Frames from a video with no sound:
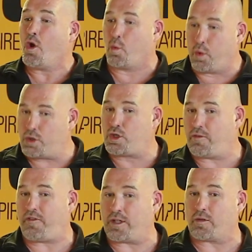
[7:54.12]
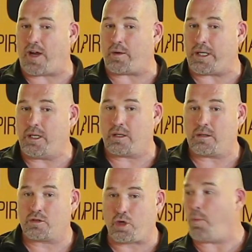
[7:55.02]
would you feel very
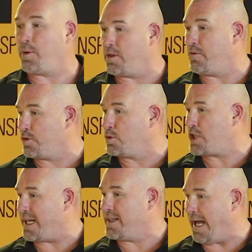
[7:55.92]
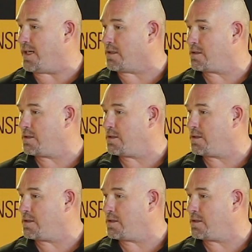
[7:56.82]
top of the food chain then?